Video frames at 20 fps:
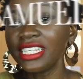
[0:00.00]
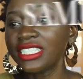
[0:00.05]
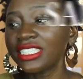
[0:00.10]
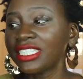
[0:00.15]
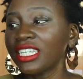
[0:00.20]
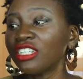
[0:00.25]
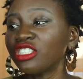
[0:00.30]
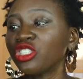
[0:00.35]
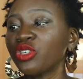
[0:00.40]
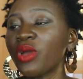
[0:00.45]
this
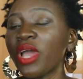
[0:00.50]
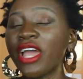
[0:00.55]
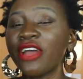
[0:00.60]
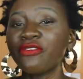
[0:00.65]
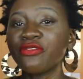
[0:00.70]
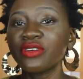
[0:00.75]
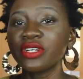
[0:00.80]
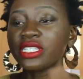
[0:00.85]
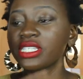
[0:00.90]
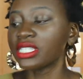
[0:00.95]
tells you
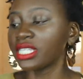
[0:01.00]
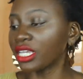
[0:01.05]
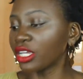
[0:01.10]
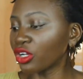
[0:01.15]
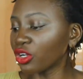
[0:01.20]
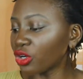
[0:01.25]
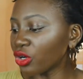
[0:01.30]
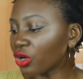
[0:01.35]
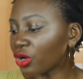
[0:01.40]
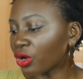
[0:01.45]
every
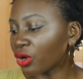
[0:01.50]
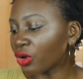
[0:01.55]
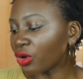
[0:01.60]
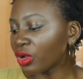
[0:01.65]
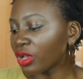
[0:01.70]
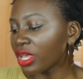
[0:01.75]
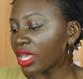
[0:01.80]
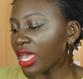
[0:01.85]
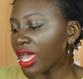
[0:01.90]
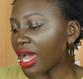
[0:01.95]

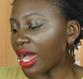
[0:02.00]
single